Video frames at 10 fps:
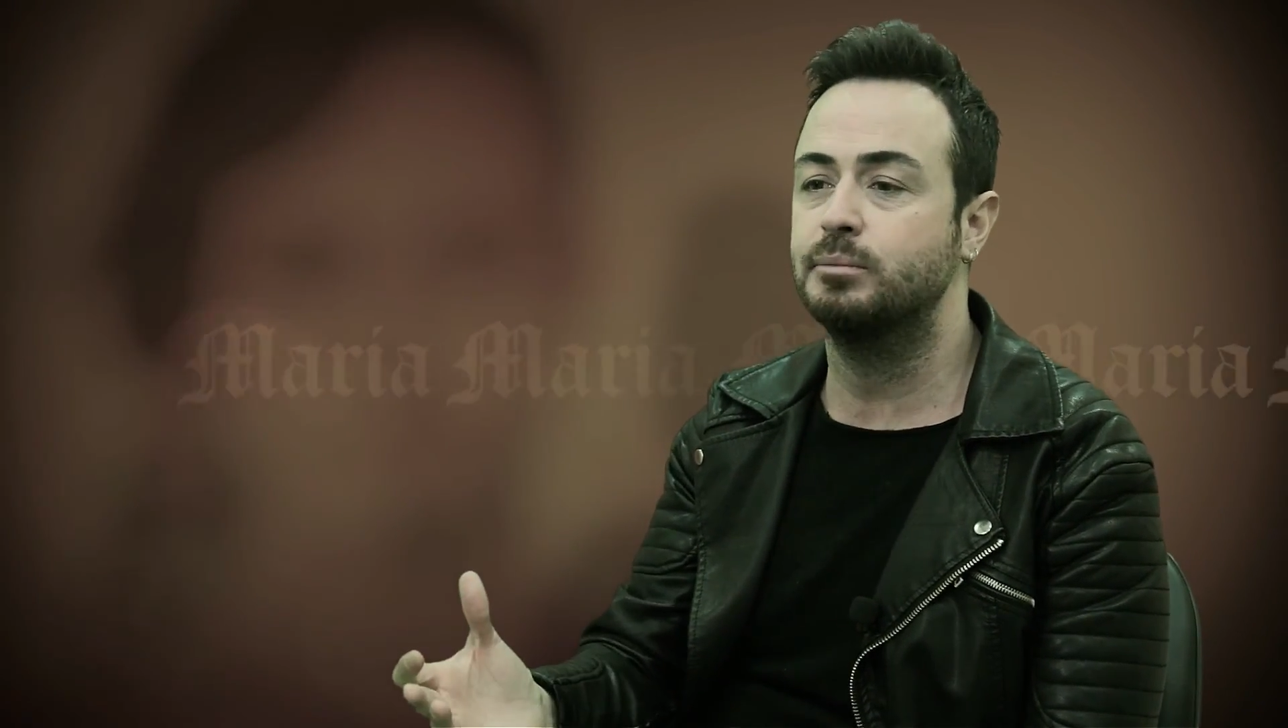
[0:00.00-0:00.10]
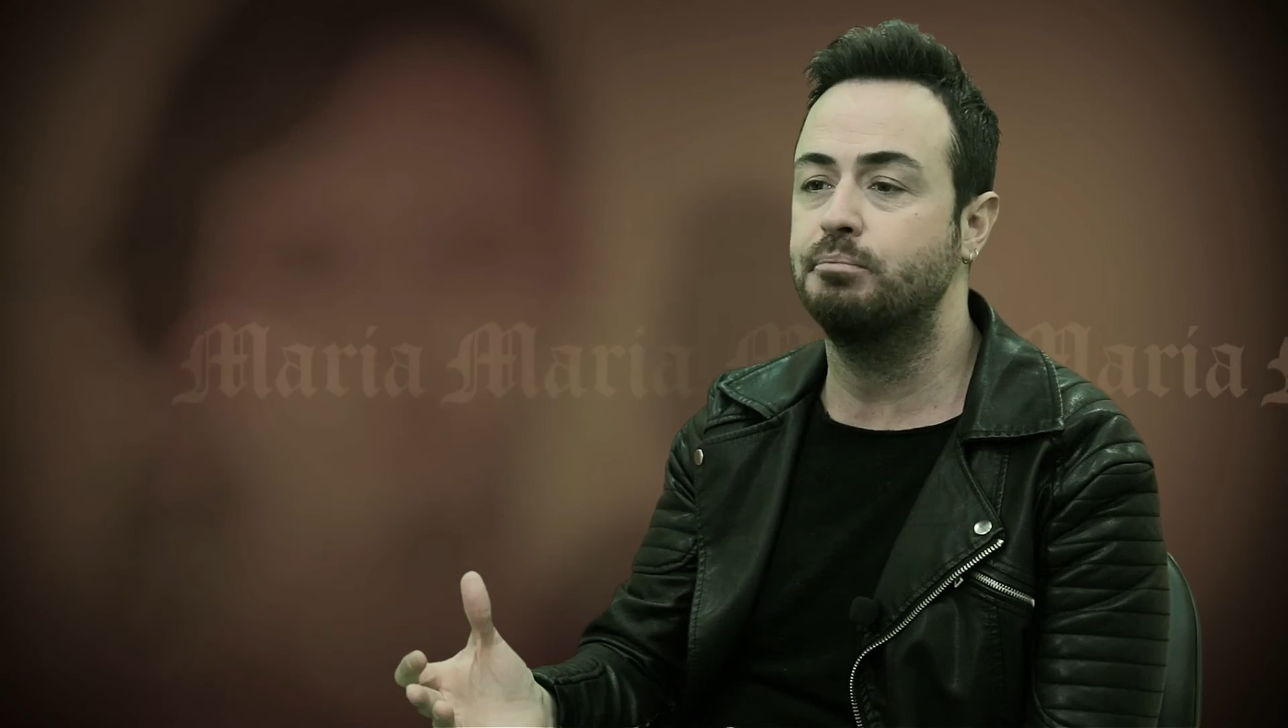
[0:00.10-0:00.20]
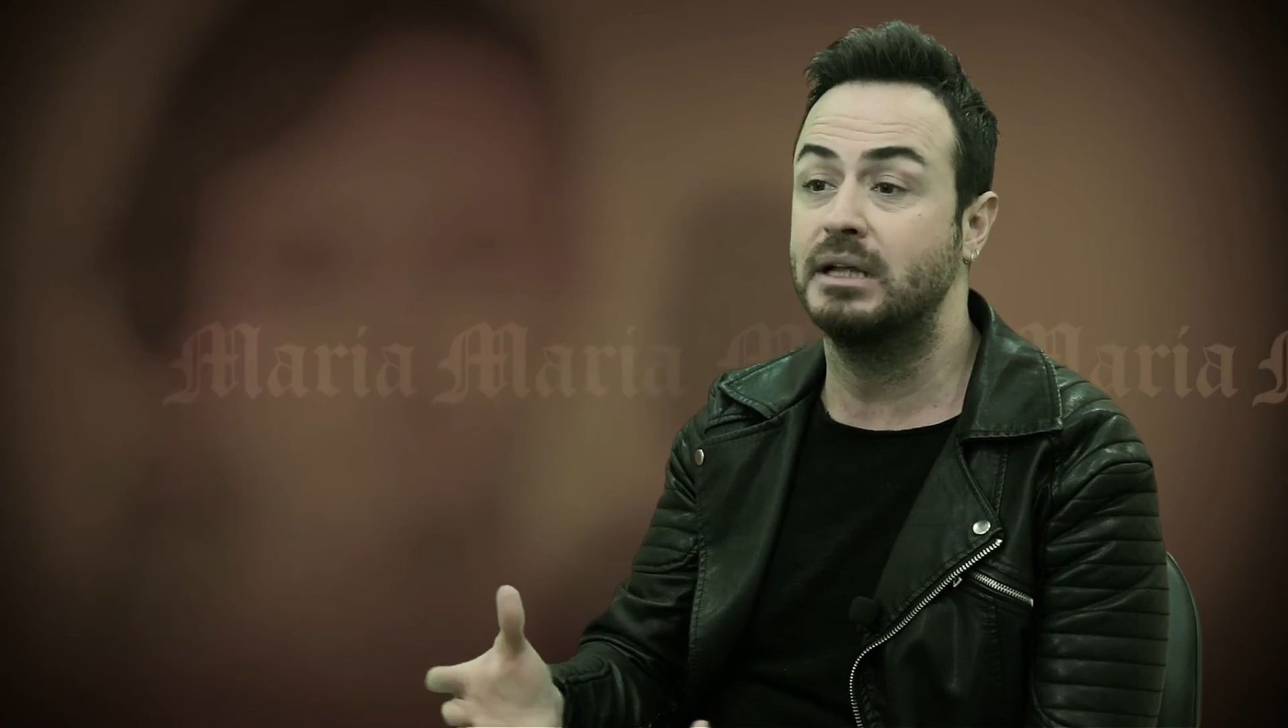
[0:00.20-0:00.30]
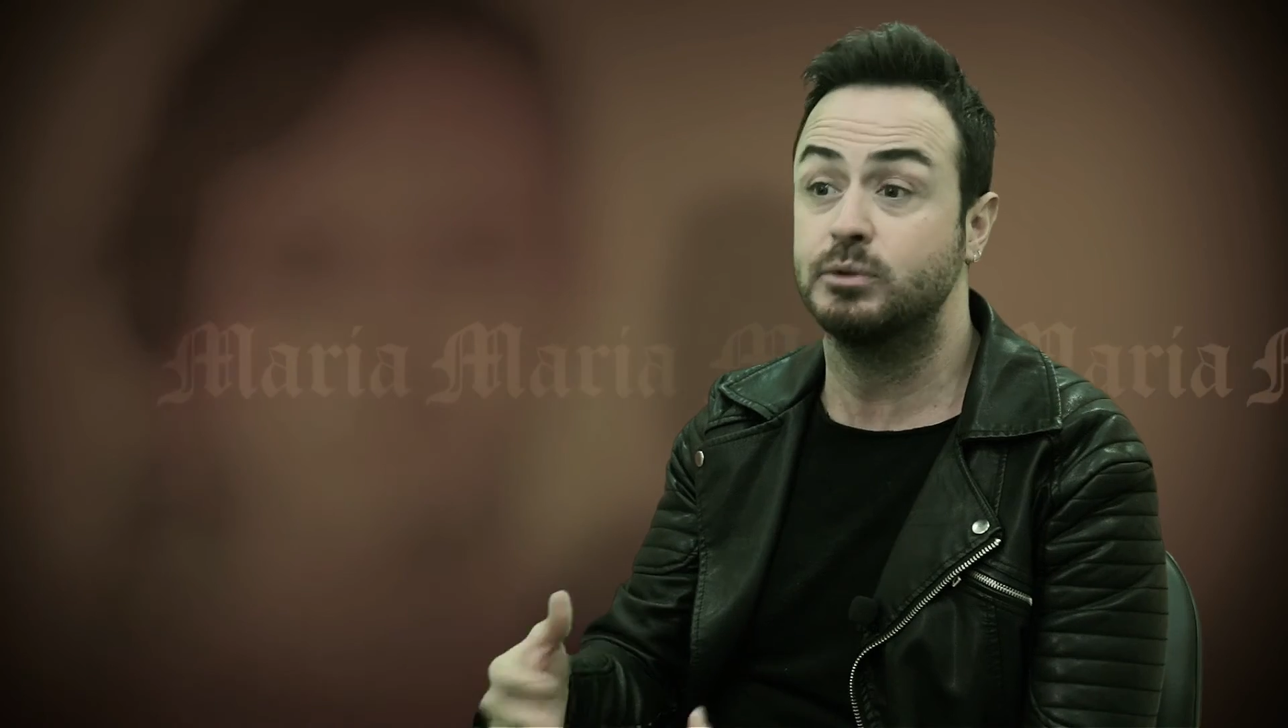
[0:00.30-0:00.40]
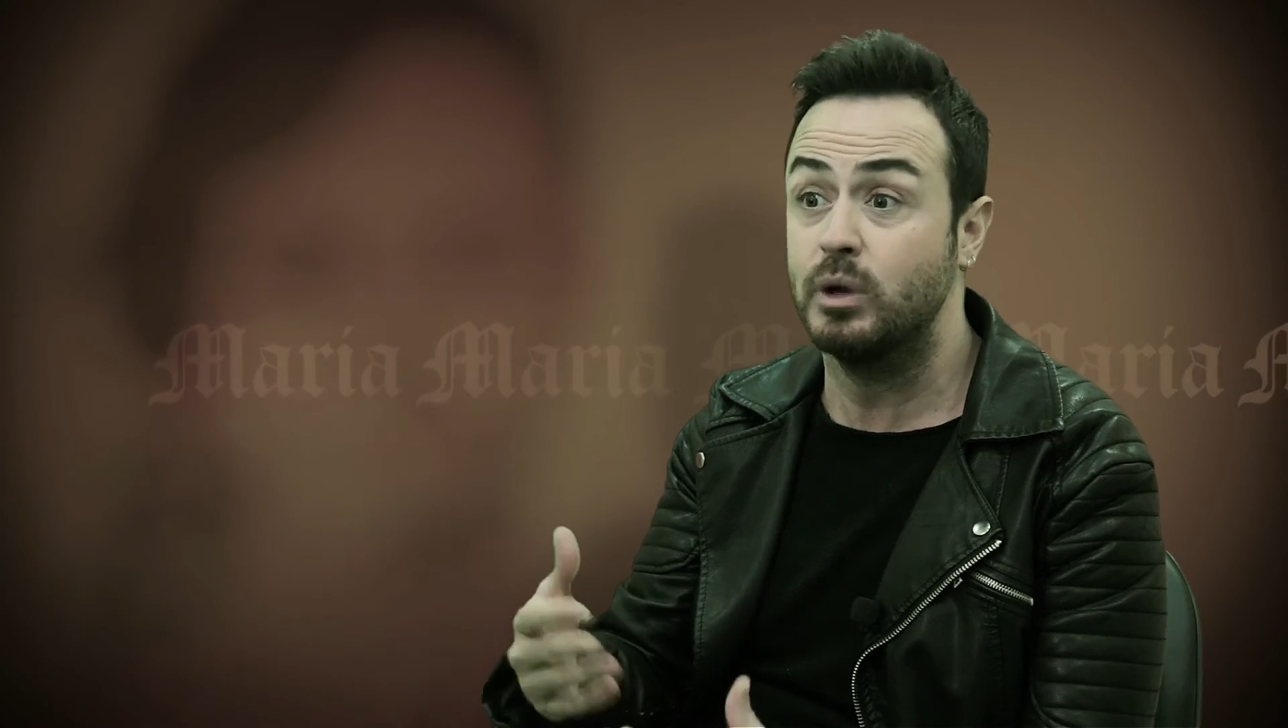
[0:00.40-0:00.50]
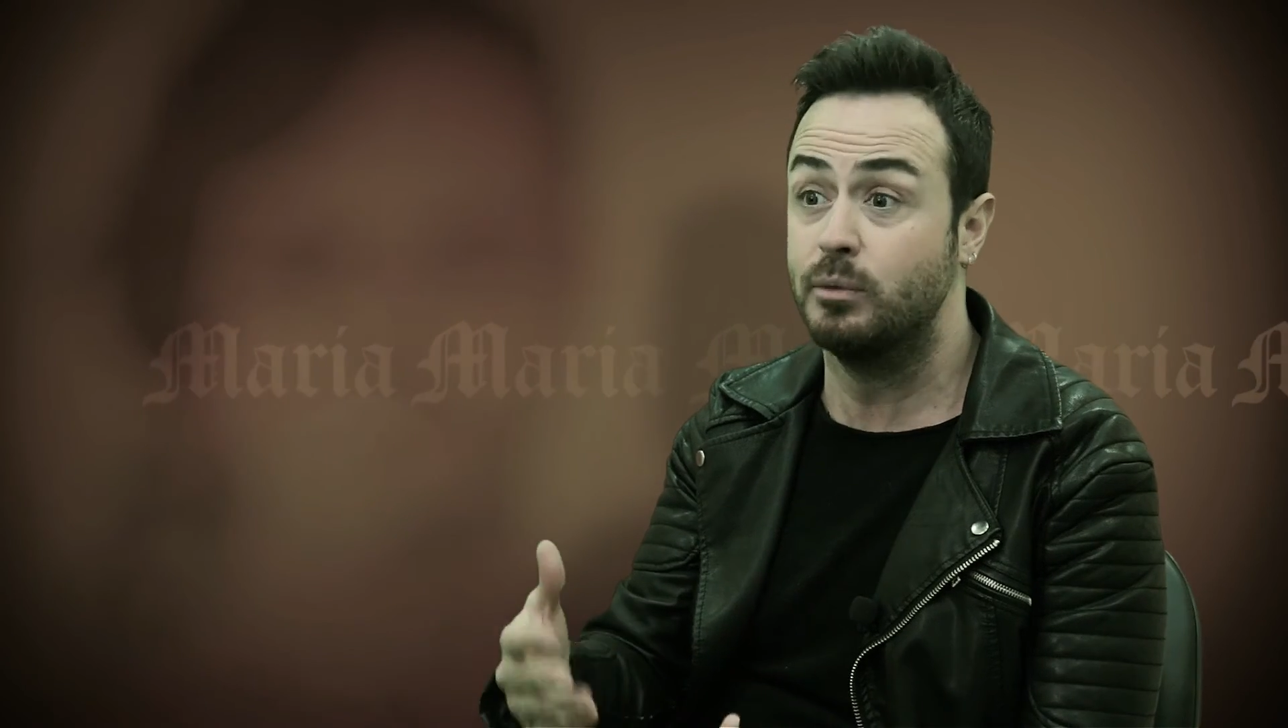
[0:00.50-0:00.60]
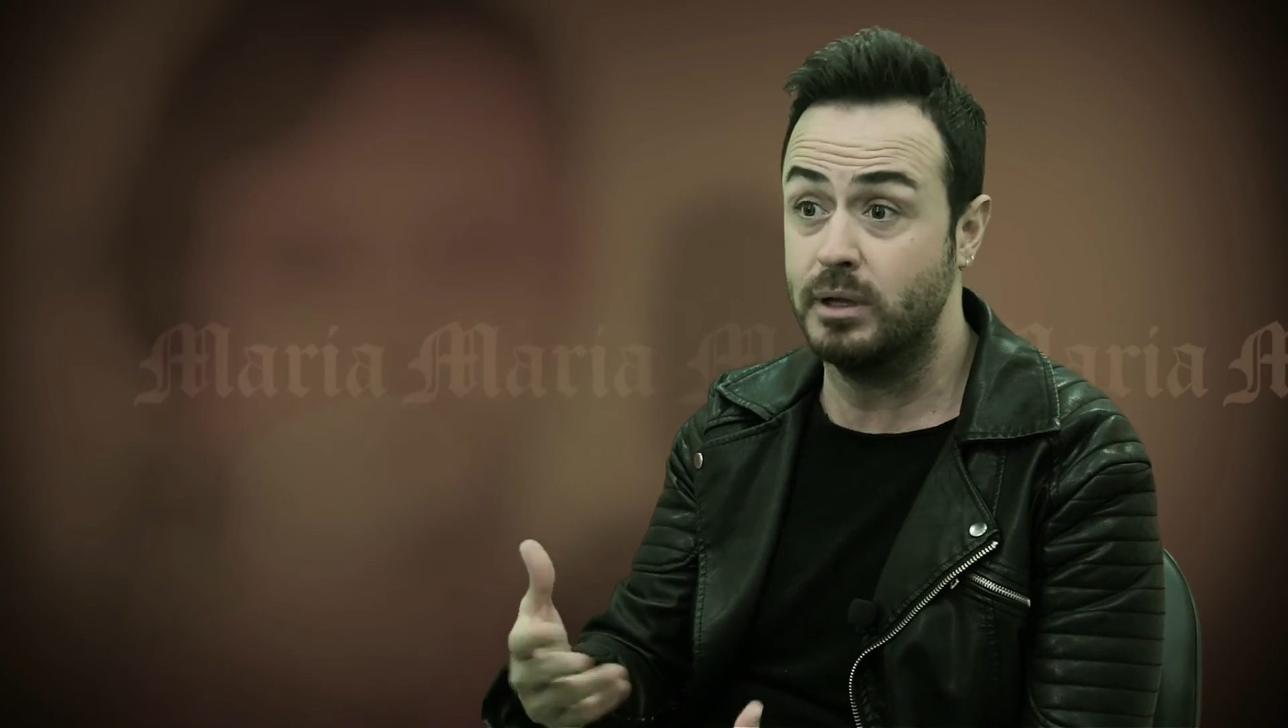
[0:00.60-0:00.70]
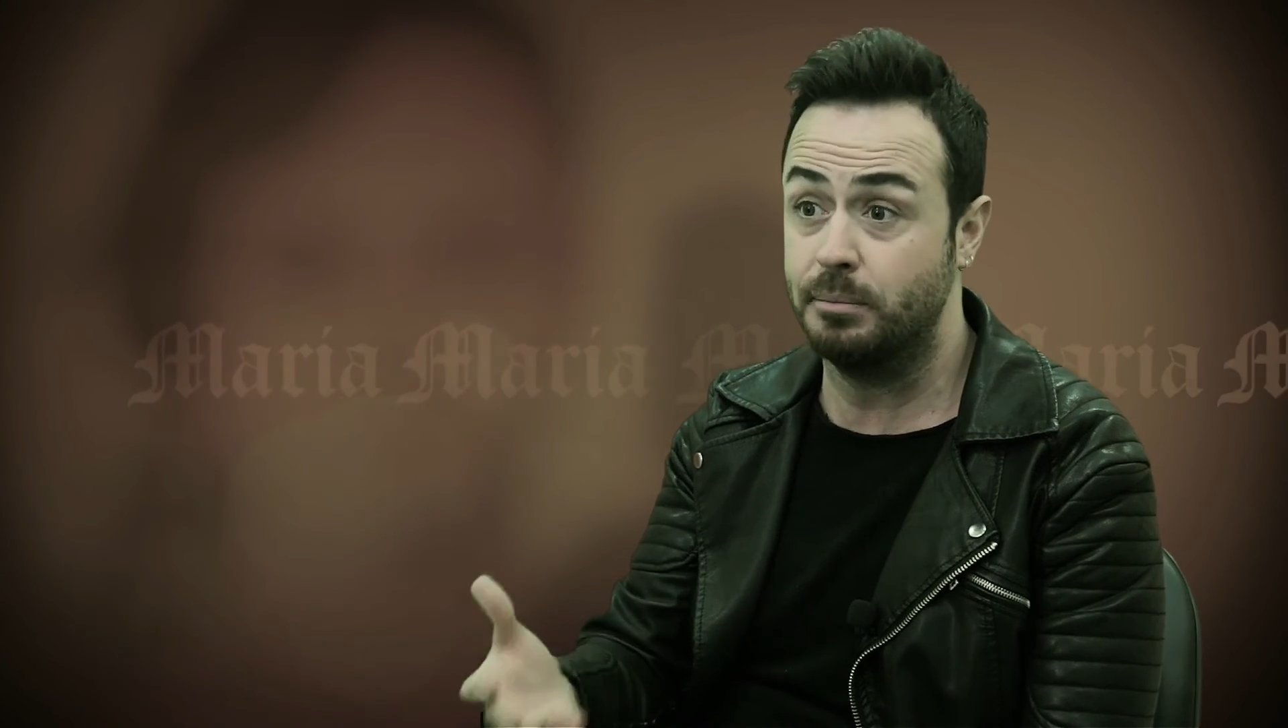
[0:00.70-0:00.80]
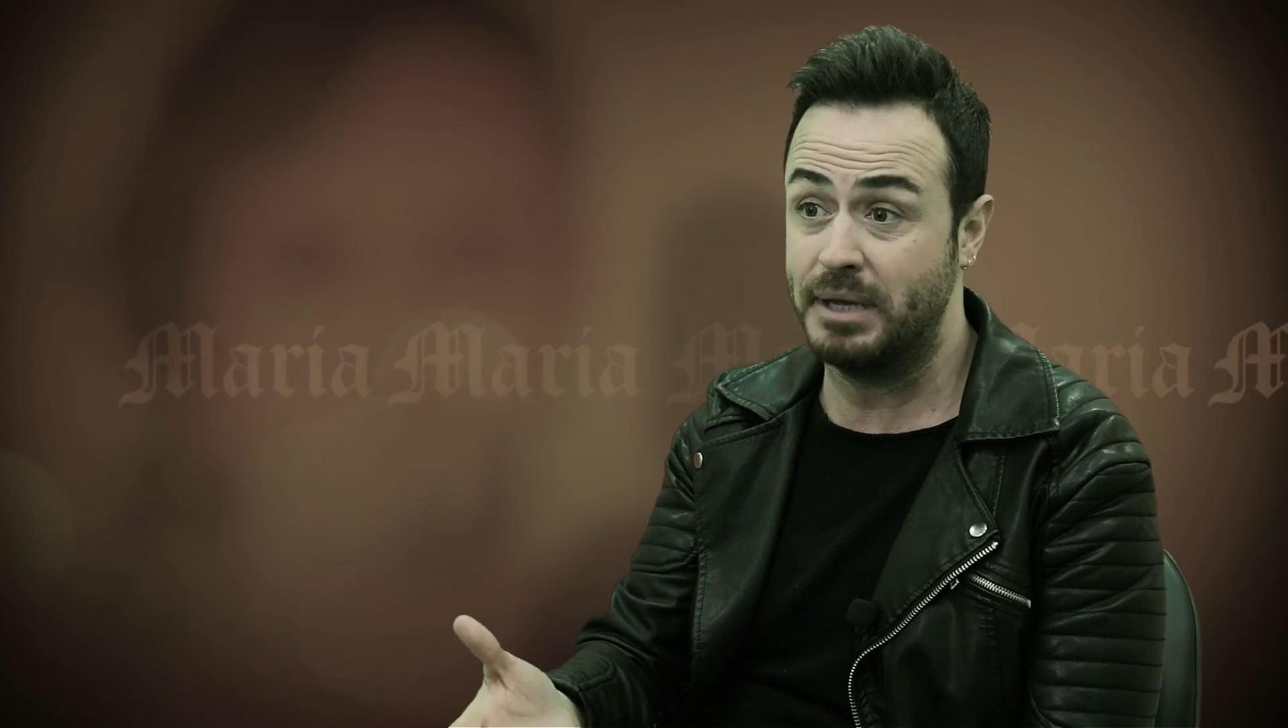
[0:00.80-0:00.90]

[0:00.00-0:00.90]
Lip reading: but we will